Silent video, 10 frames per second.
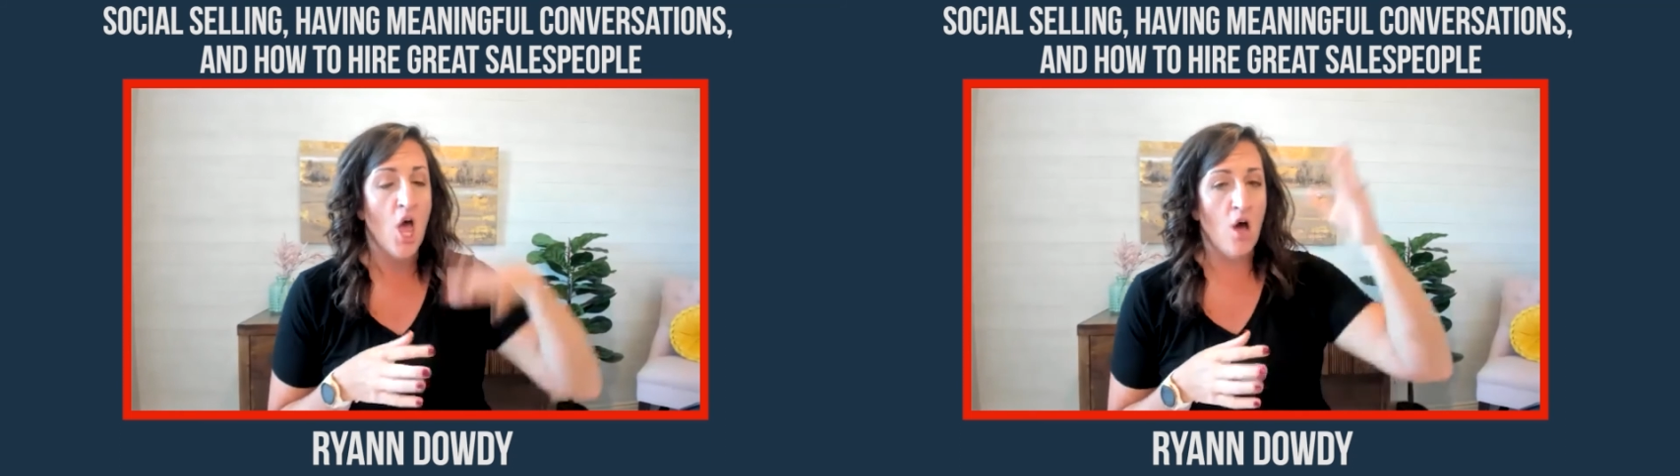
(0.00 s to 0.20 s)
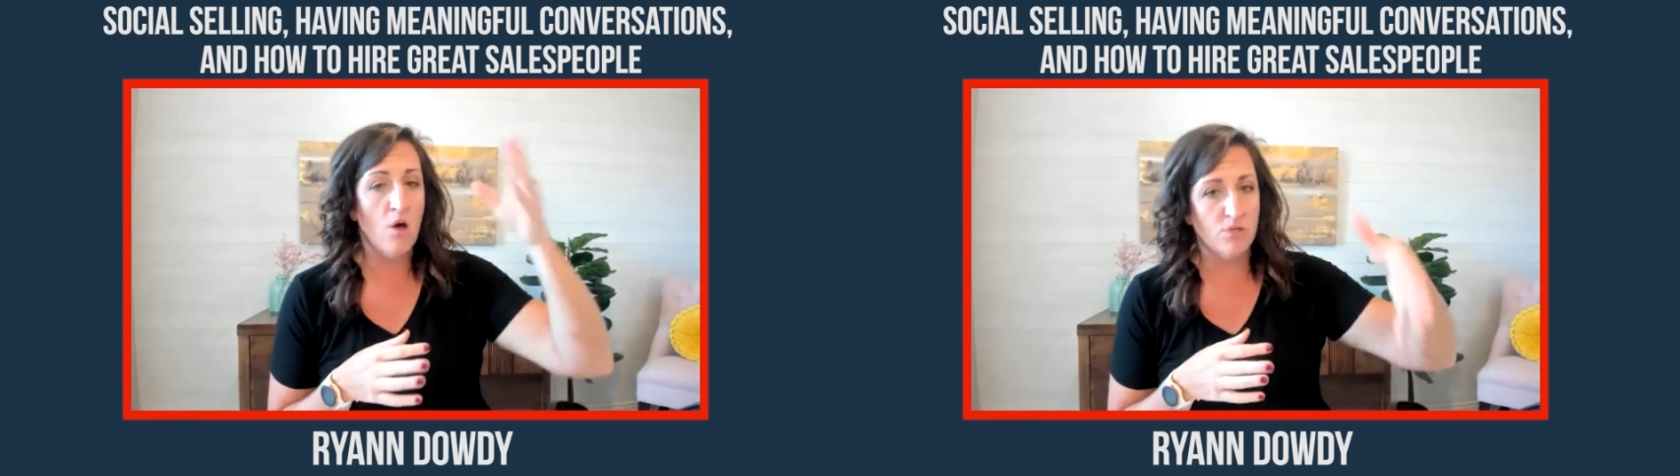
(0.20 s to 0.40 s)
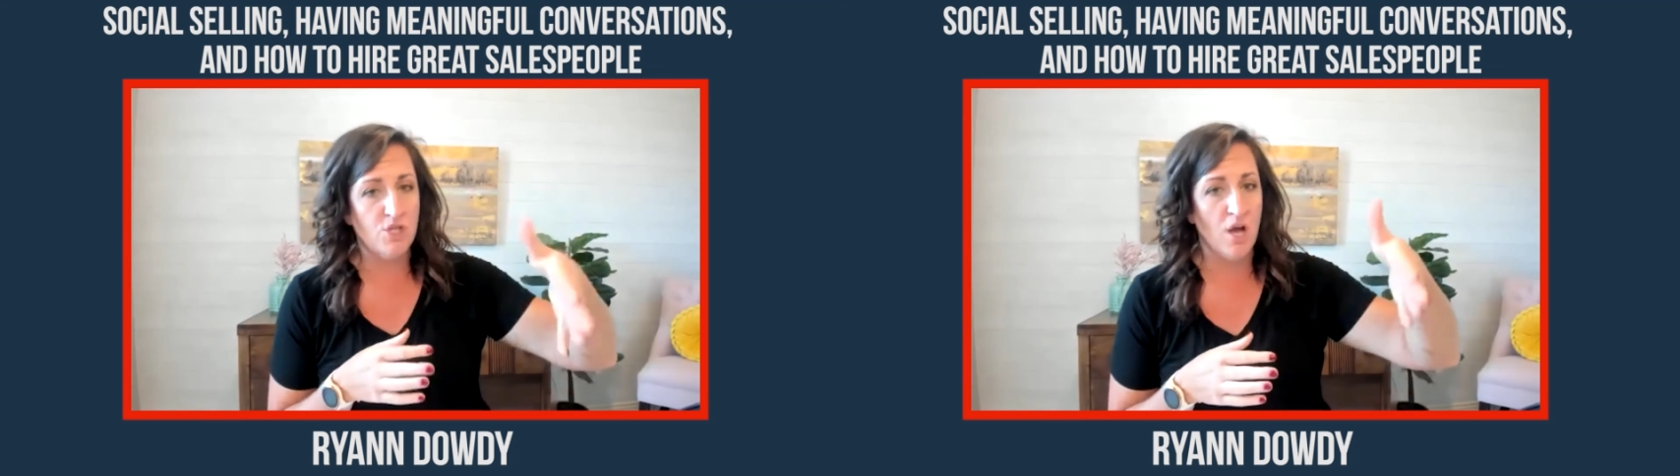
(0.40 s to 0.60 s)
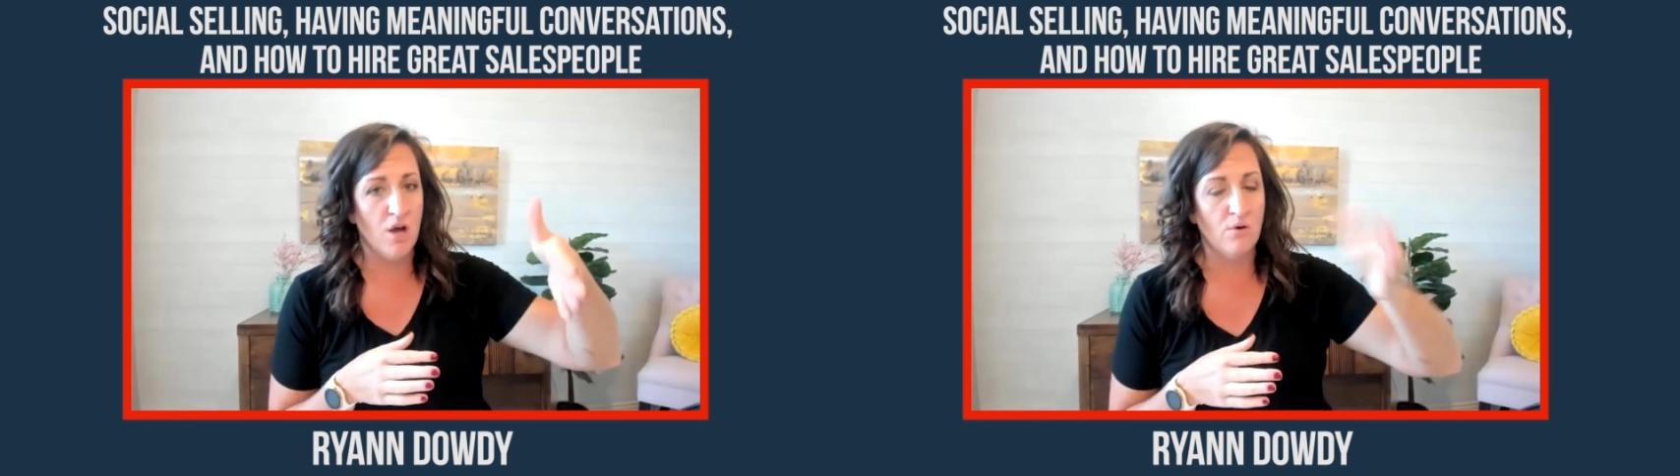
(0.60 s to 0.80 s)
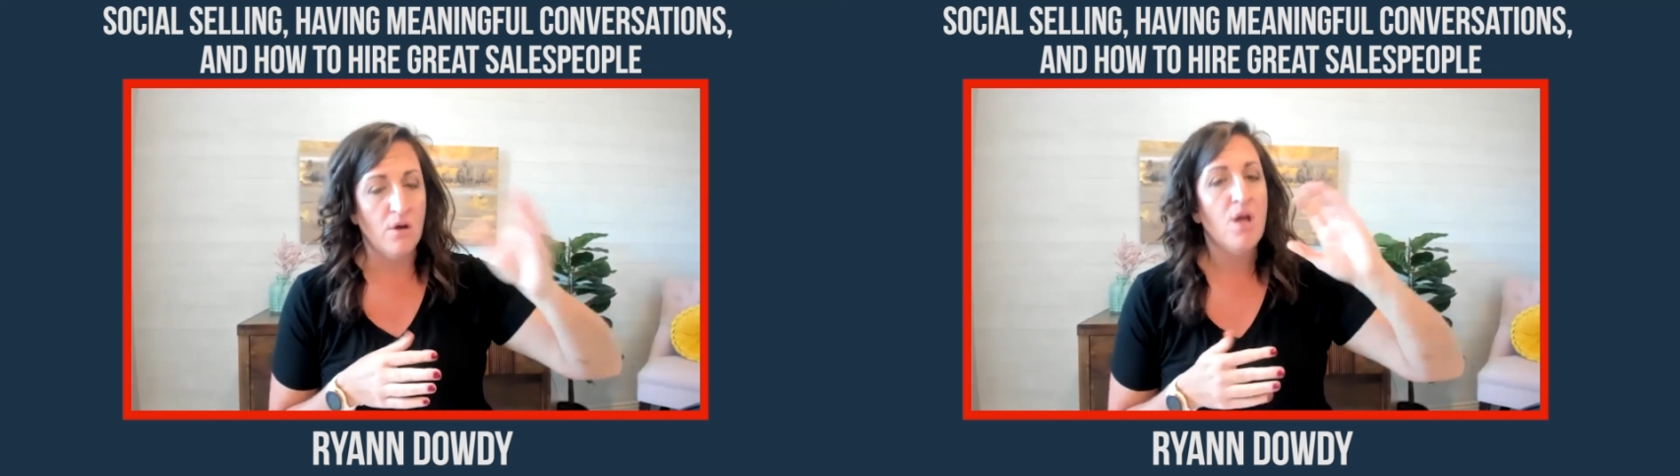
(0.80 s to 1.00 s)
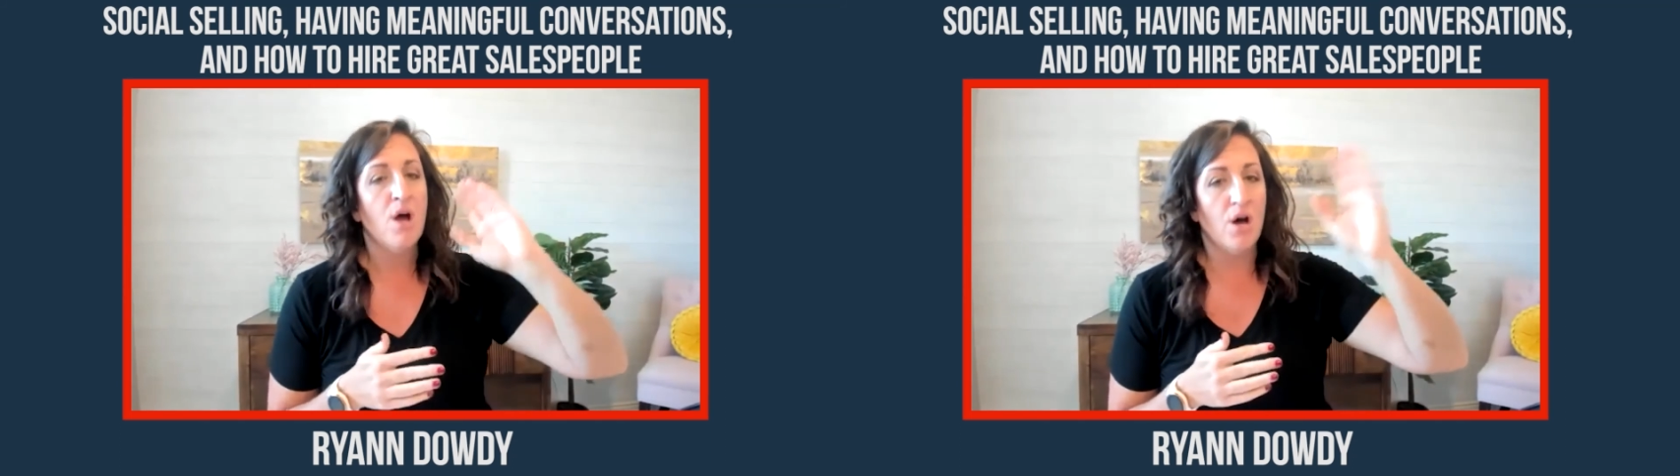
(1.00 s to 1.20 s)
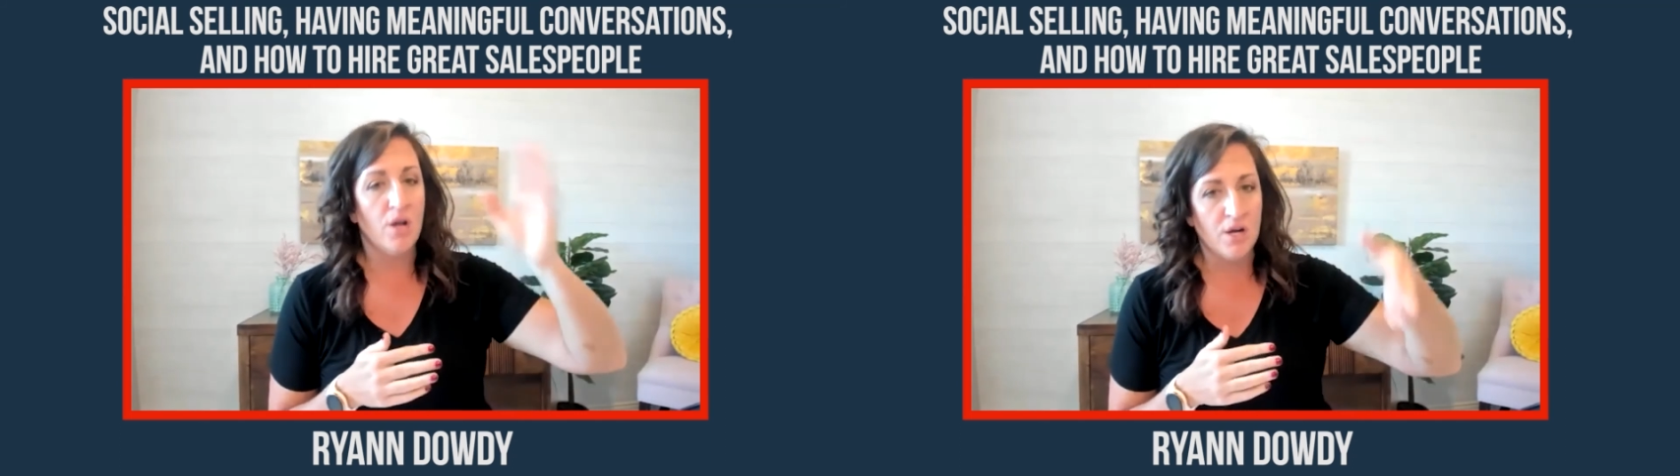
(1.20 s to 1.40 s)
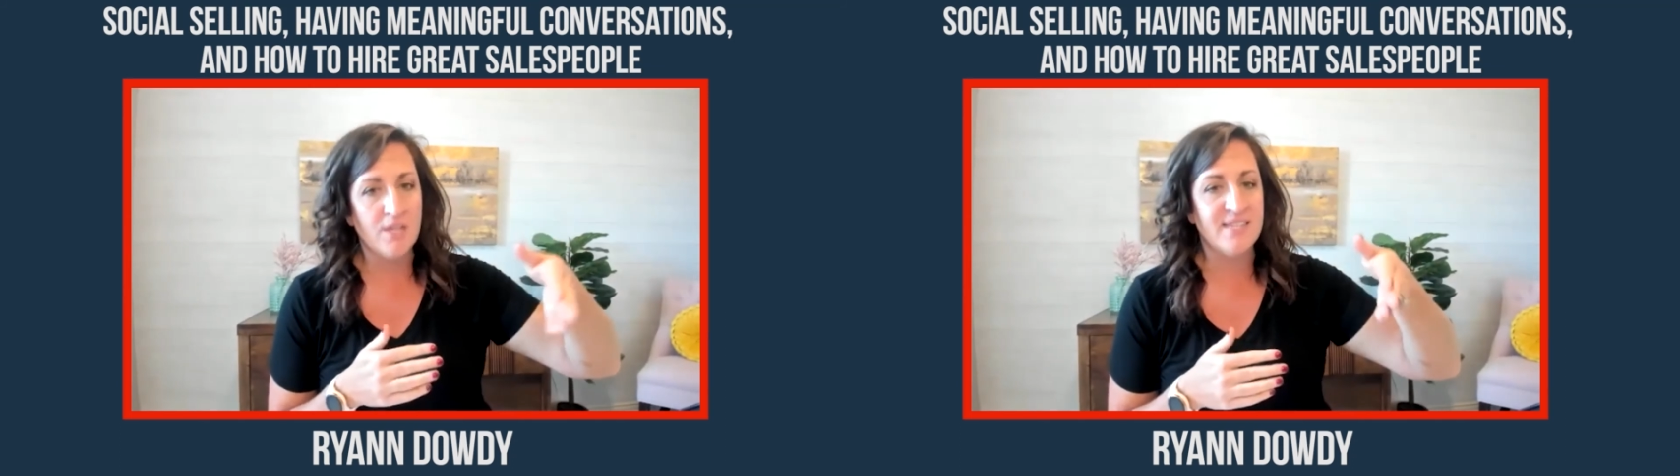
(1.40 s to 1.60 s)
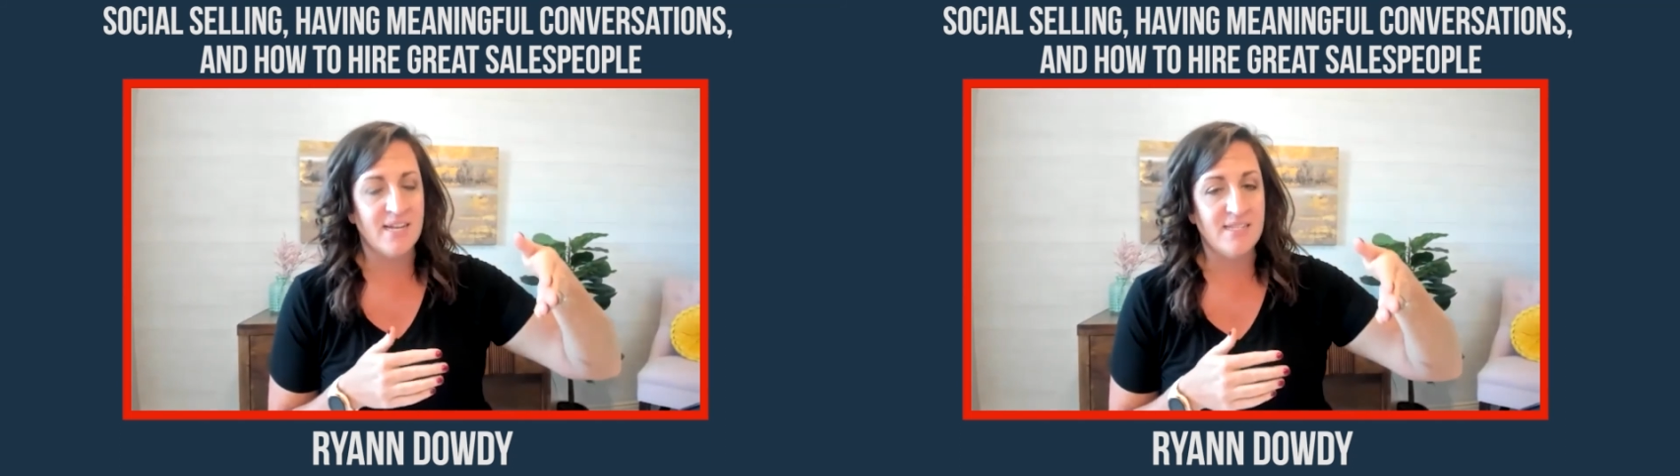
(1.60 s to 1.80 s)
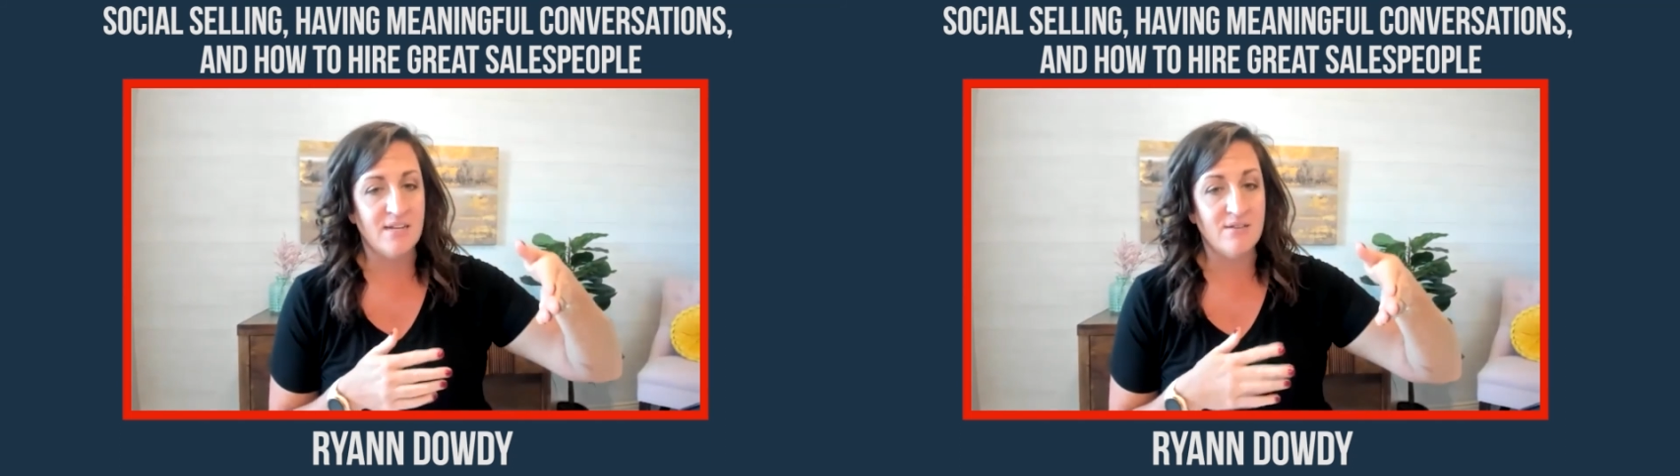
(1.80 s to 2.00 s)
oh, Joe on our
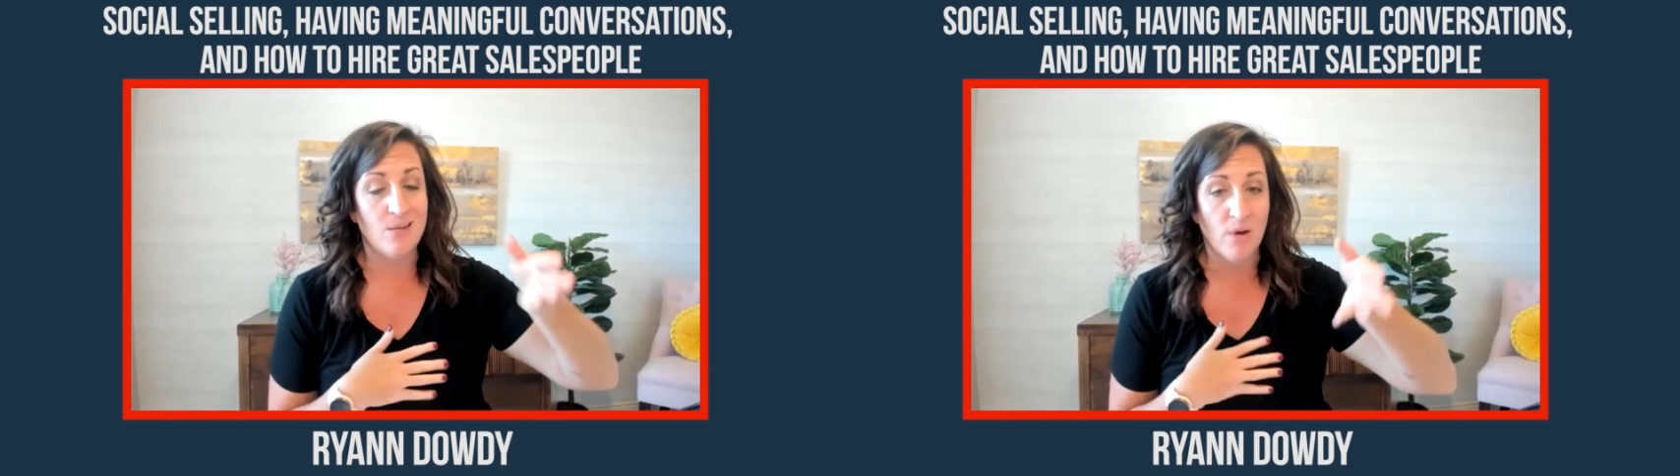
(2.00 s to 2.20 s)
inside sales team,